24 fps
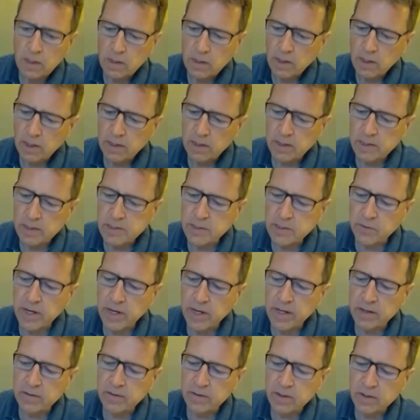Uh, it's
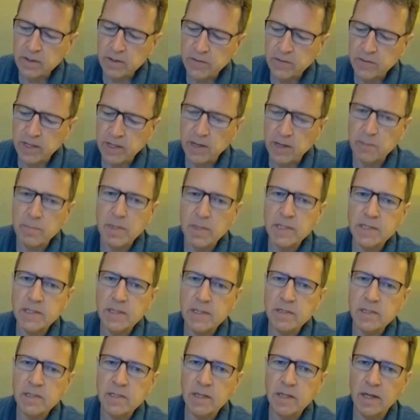great that you think a miss
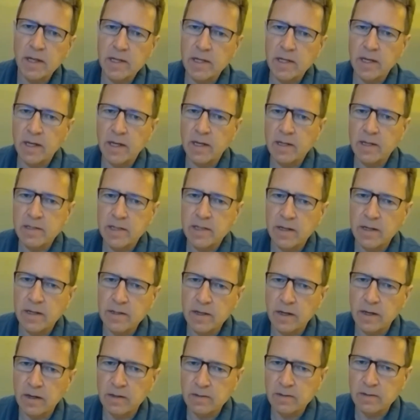is like uh, ten
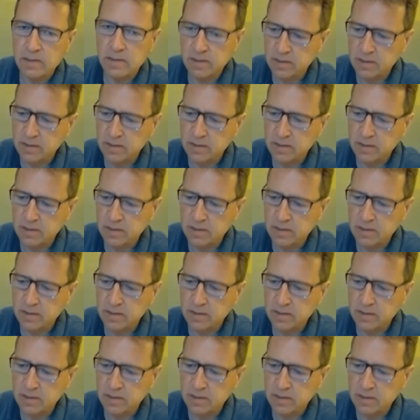yards,